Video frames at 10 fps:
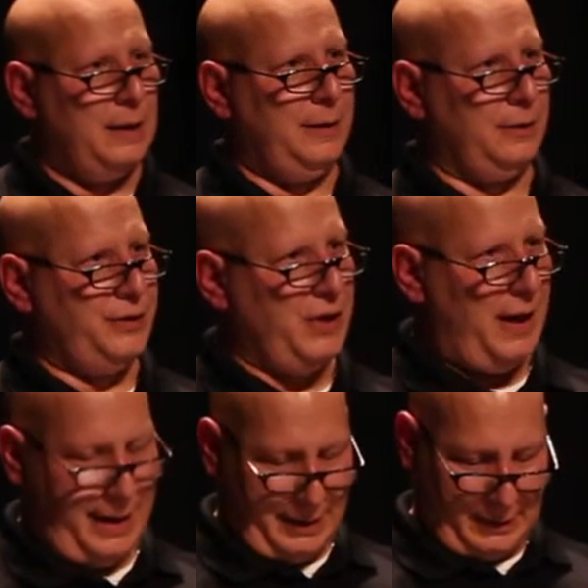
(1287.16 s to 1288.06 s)
Little
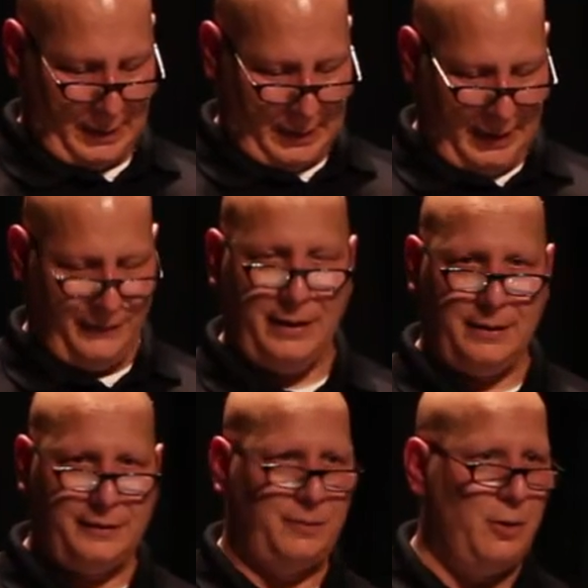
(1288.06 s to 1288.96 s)
giants living
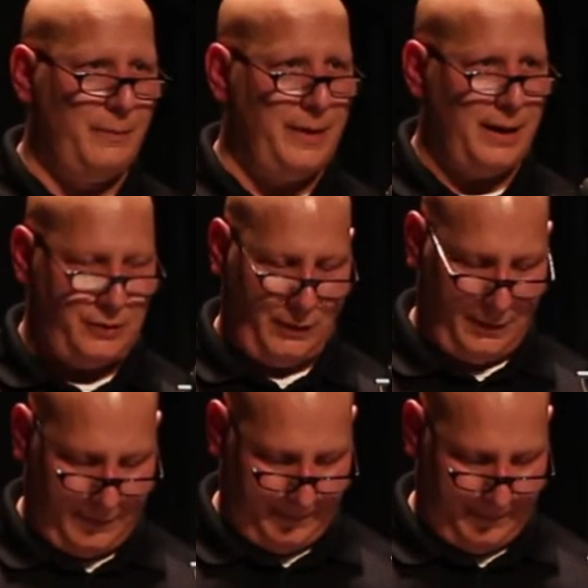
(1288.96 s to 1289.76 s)
in a small mansion.